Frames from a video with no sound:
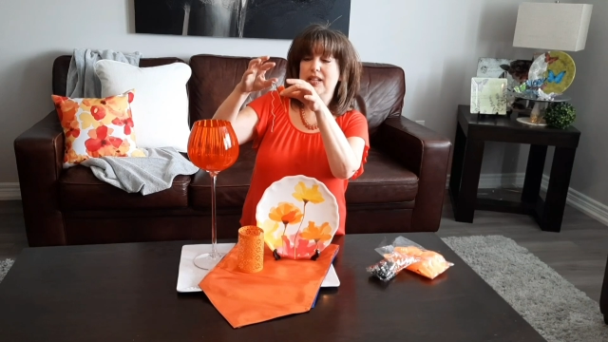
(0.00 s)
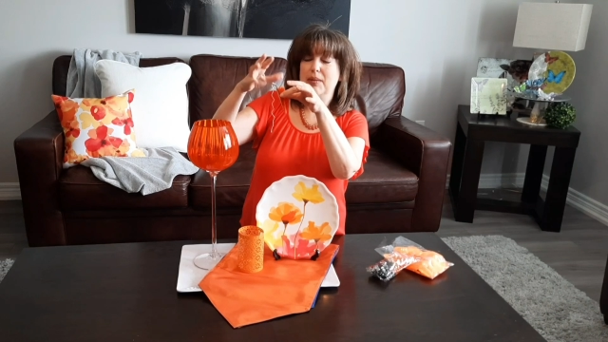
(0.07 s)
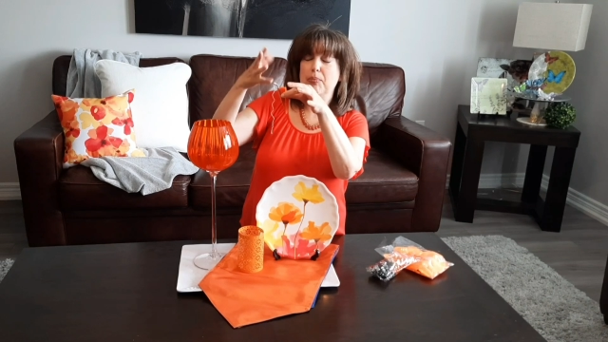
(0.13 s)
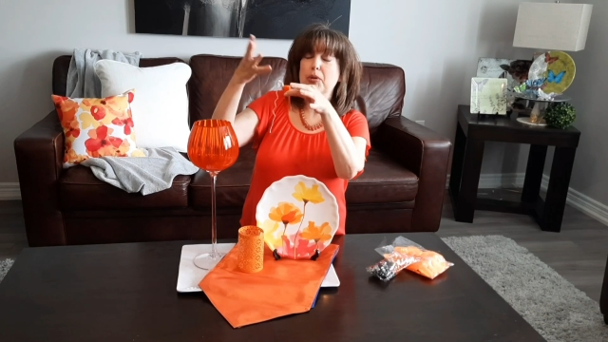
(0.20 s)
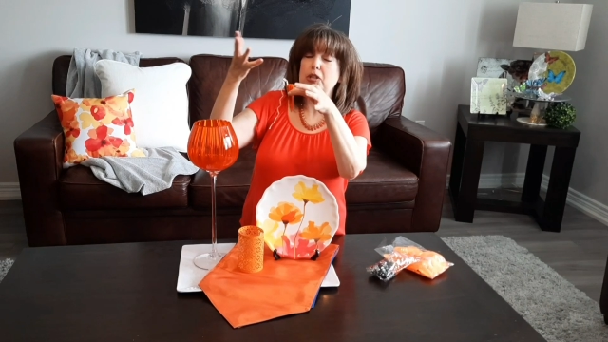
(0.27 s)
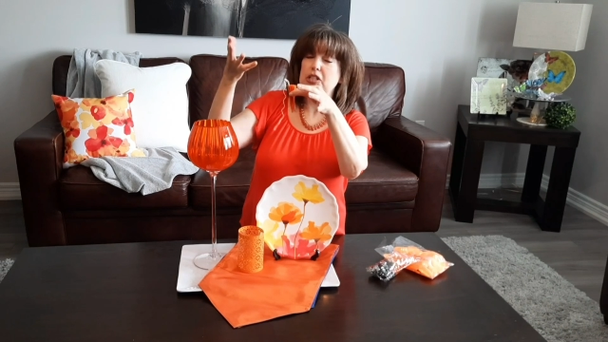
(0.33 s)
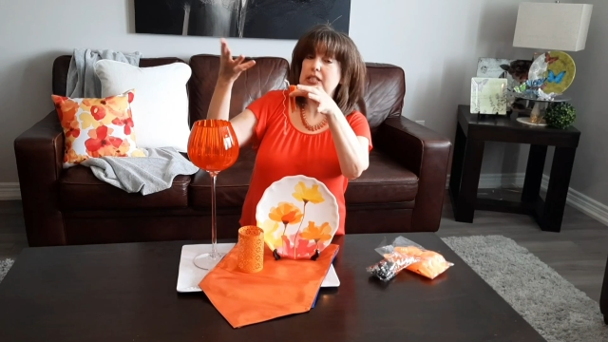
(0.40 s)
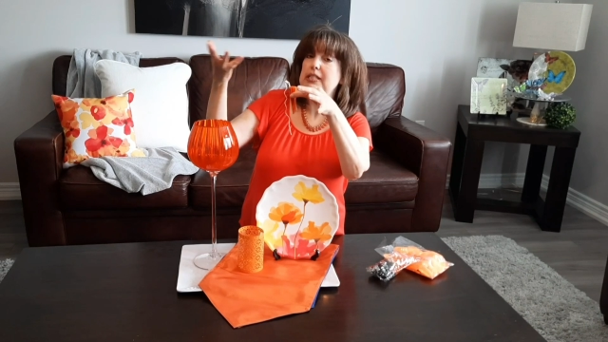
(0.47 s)
I
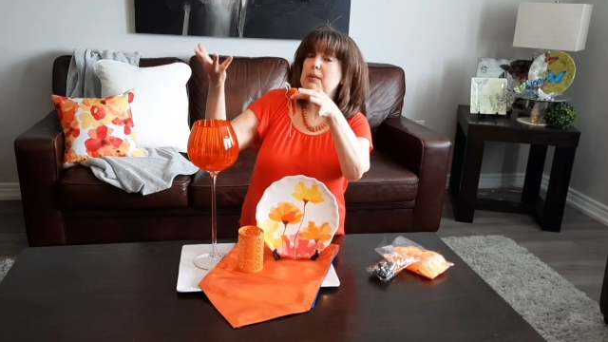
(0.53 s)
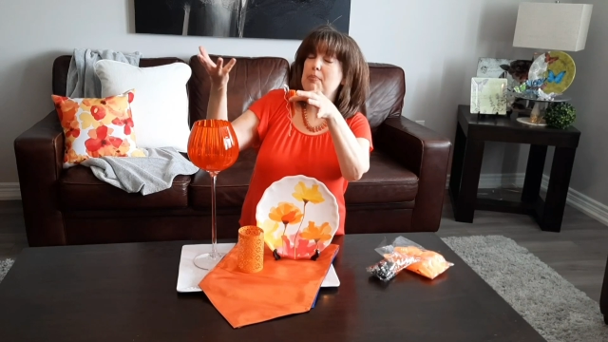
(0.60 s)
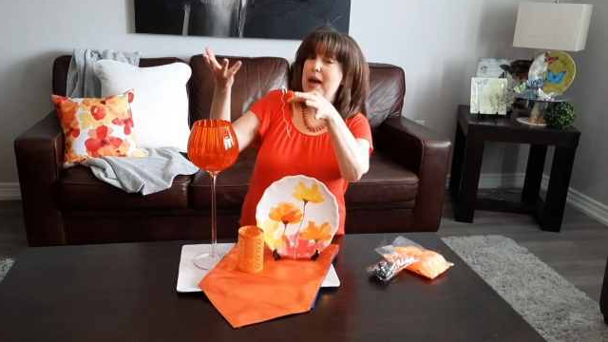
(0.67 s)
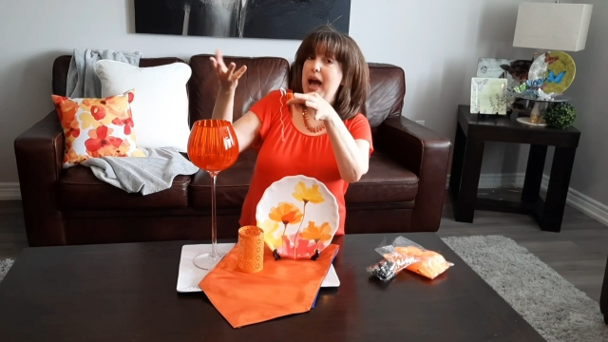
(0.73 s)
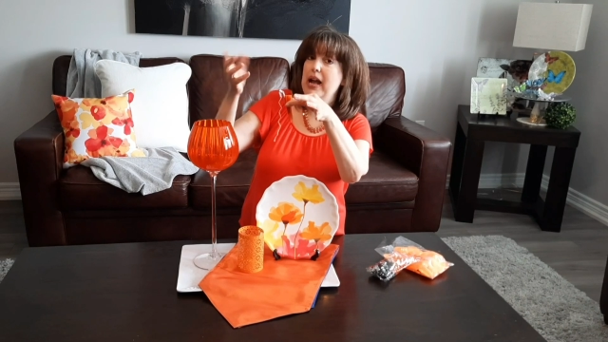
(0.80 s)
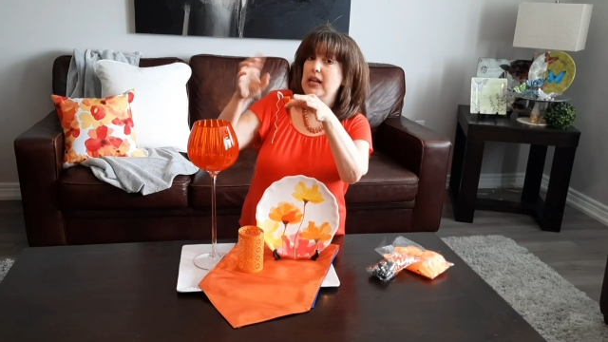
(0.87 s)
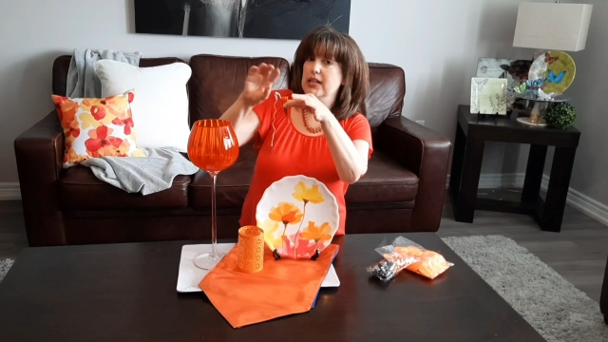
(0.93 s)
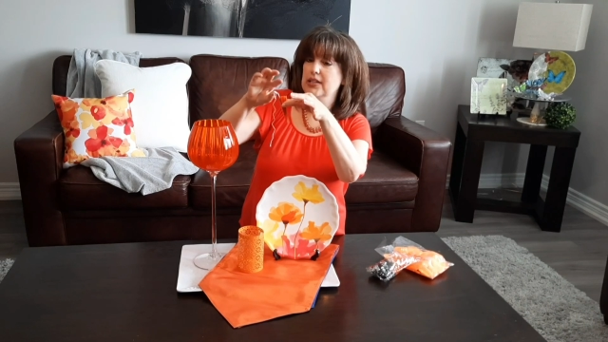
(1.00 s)
purchased a
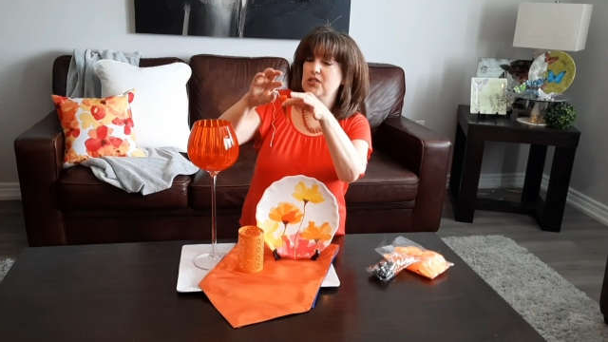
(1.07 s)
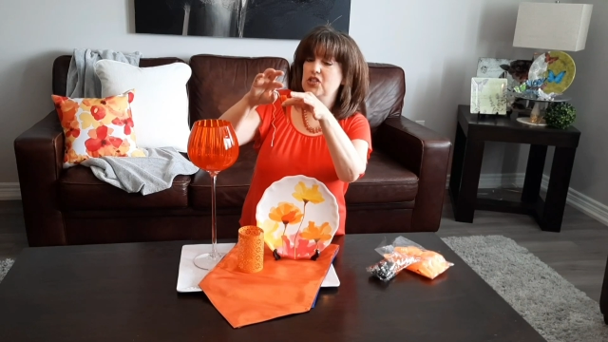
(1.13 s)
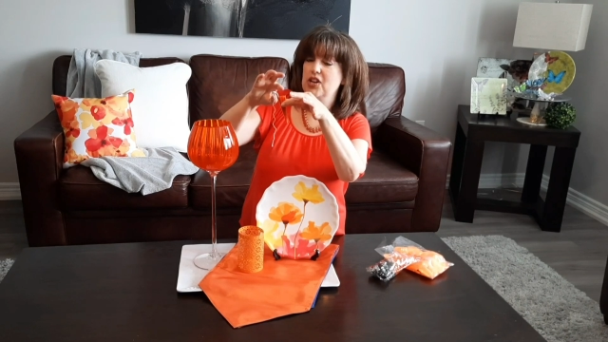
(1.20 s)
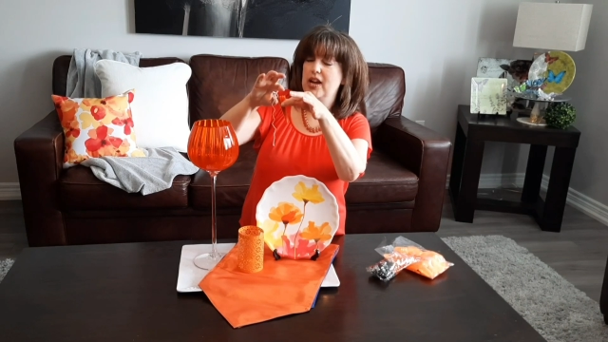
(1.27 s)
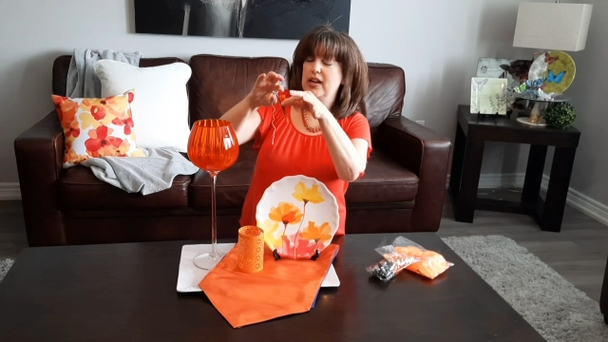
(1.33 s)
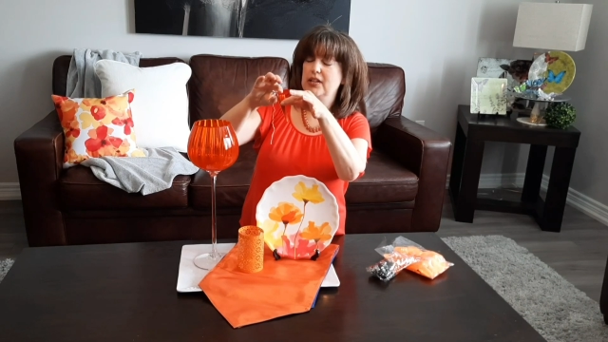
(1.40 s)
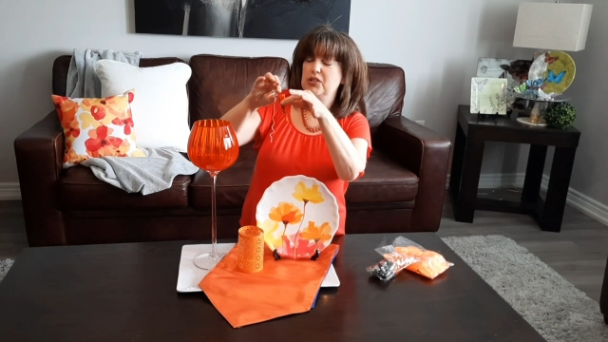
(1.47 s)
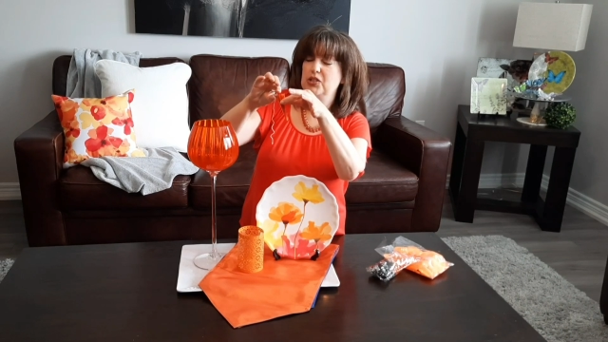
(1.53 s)
package
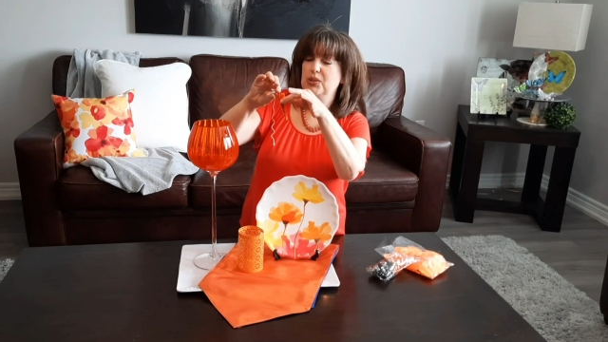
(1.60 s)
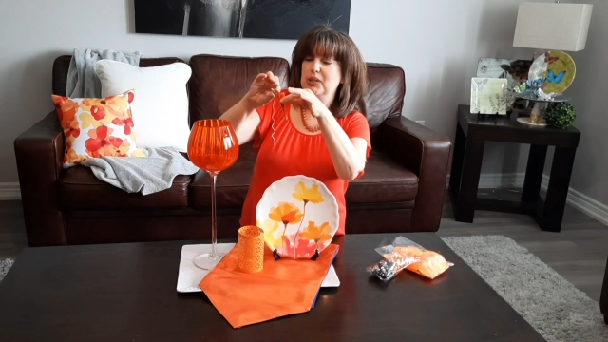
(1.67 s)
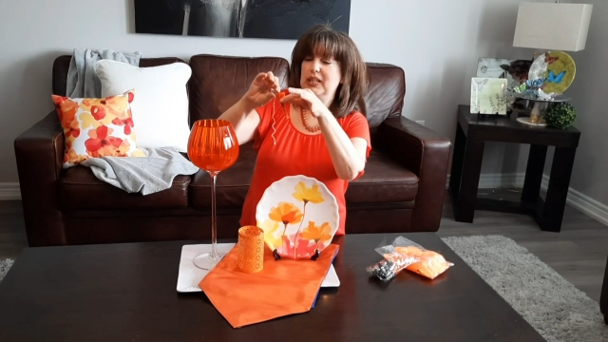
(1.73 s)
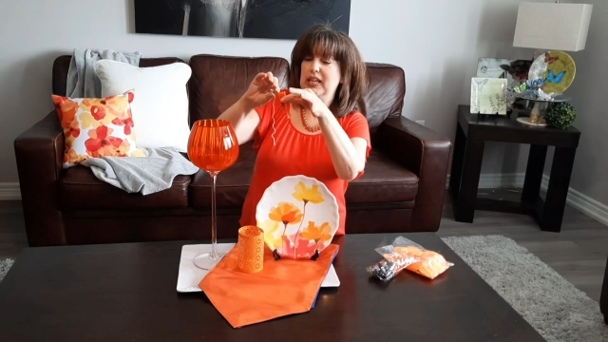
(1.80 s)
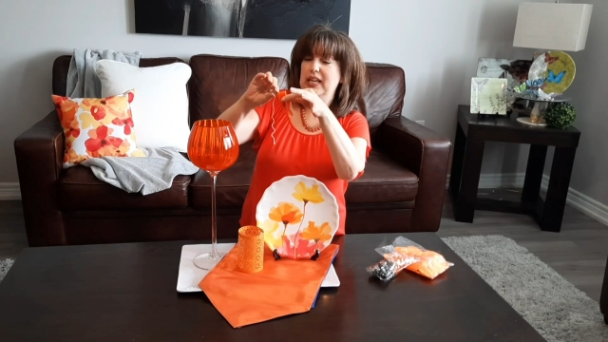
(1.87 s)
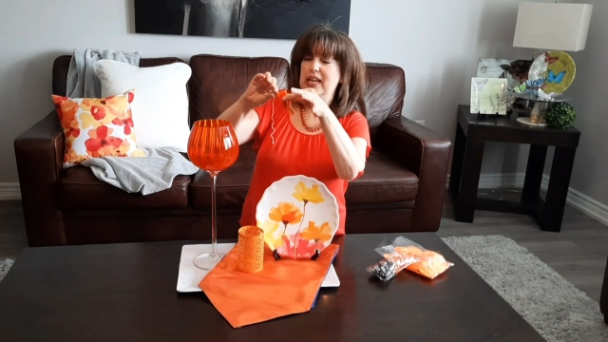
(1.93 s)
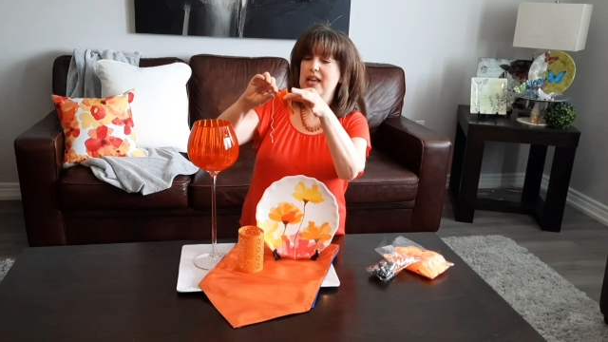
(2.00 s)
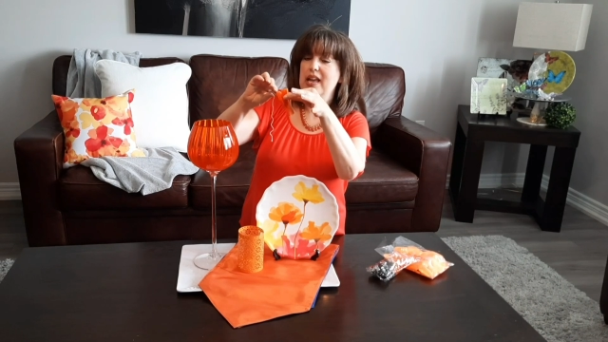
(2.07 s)

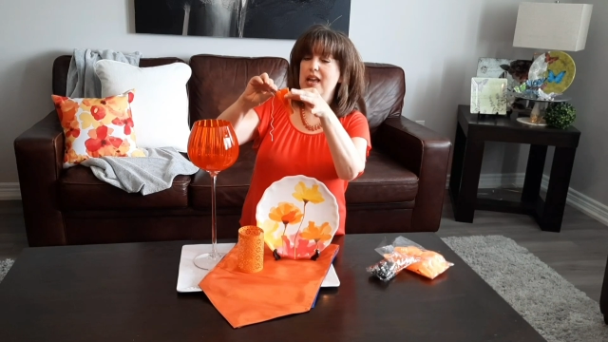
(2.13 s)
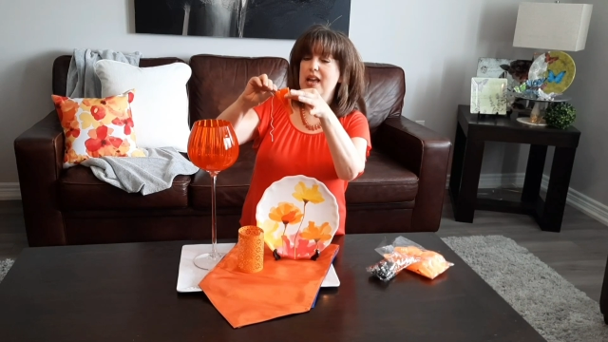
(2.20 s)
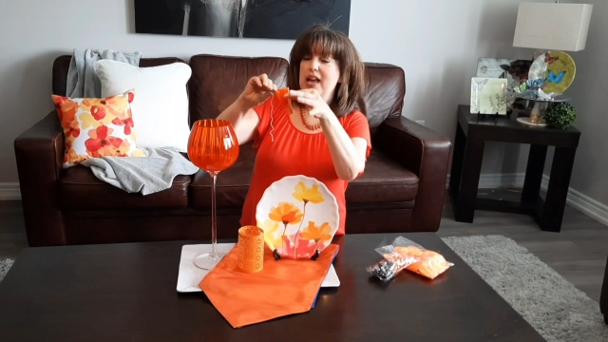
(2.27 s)
actually.